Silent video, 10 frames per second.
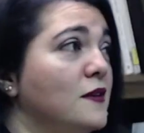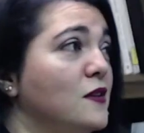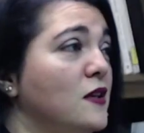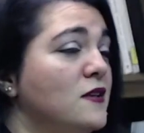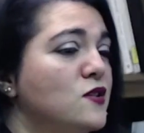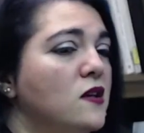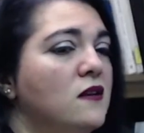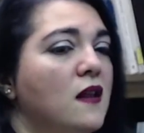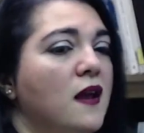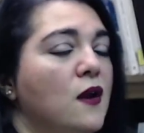The
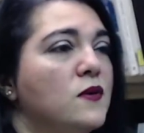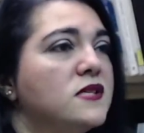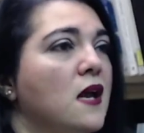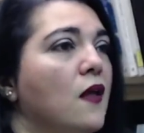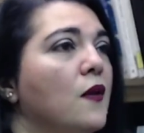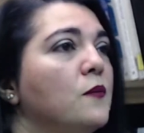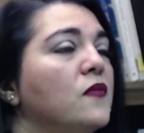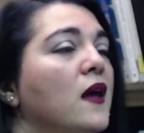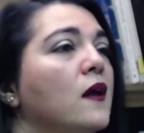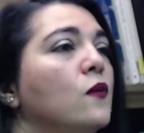signal, I always tell them
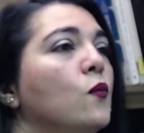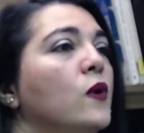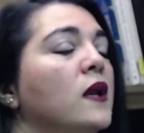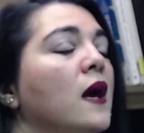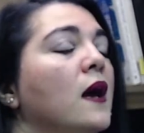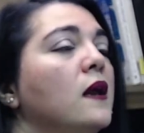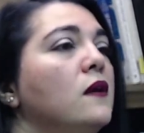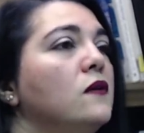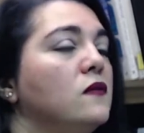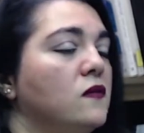that when
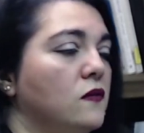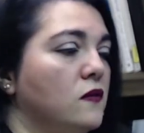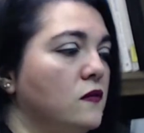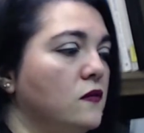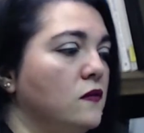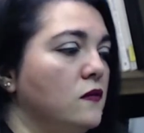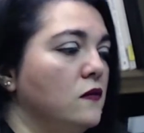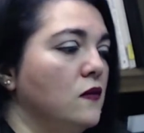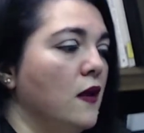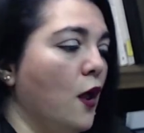I
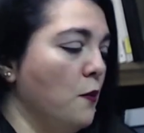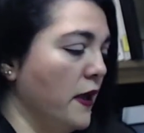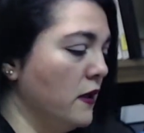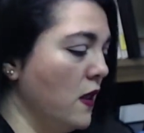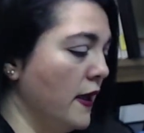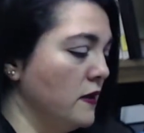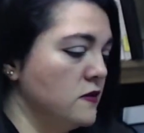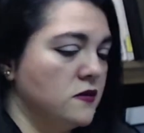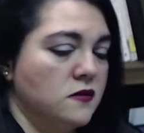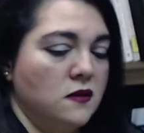help my
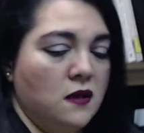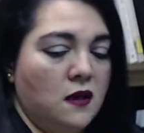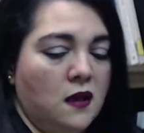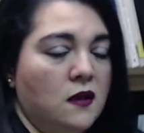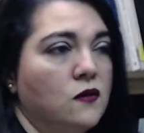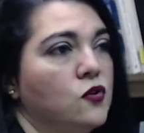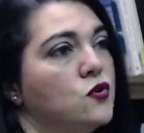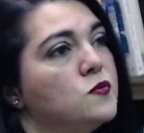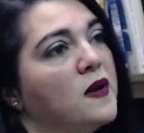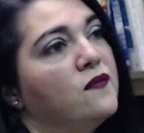clients and
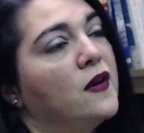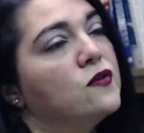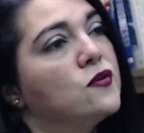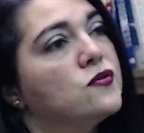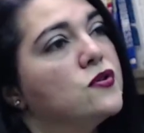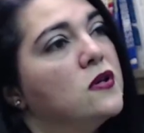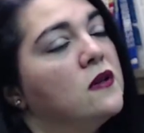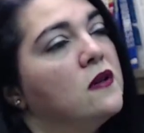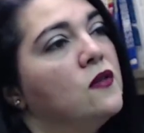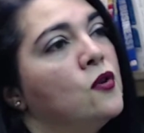use my vendors,
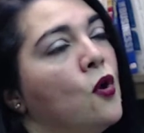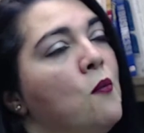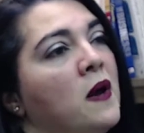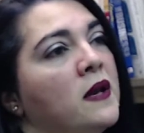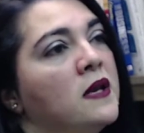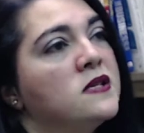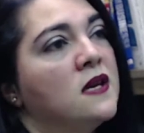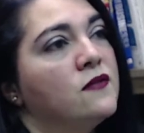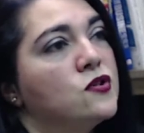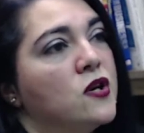no money is
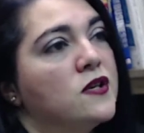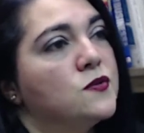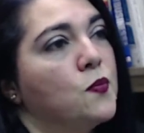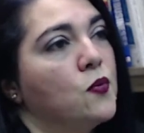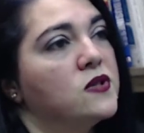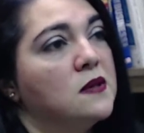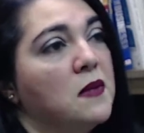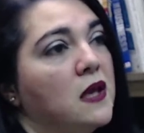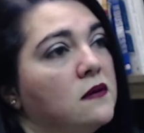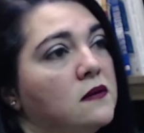ever transferred to
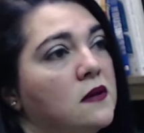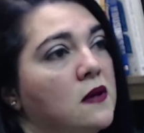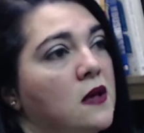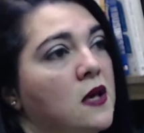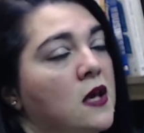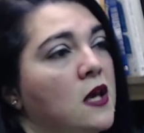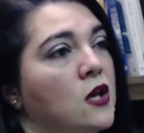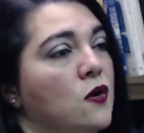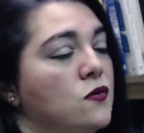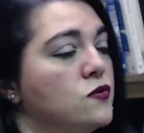me. It
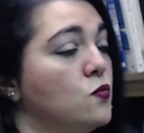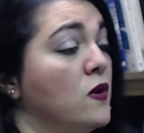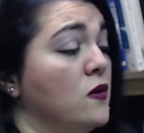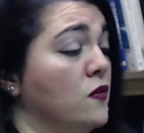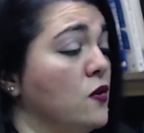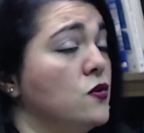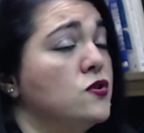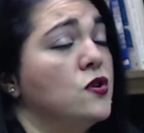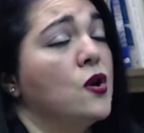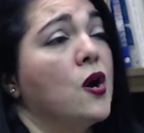goes where they're
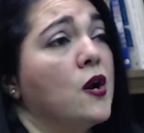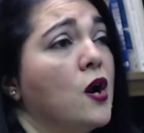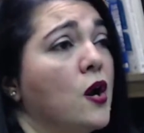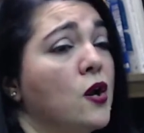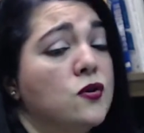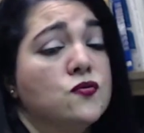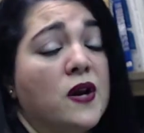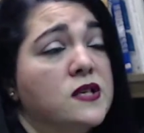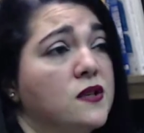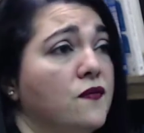using their credit card. It goes
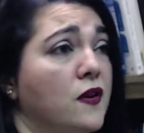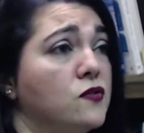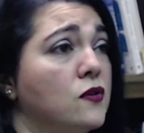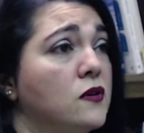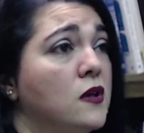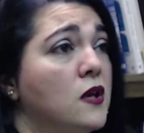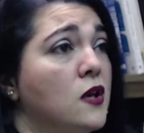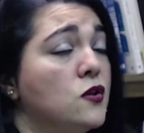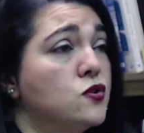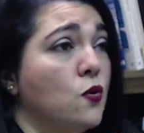right to the vendor,
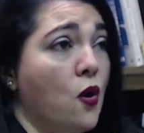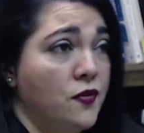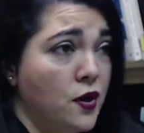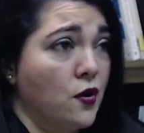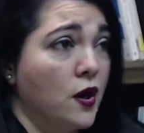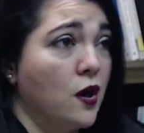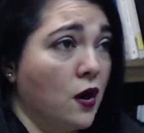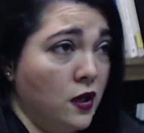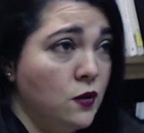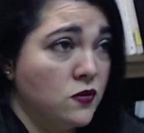and so on their credit card,
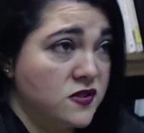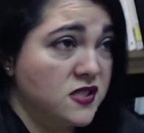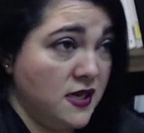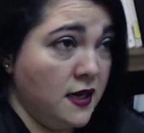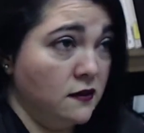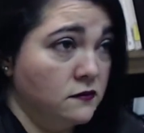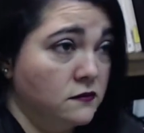it will state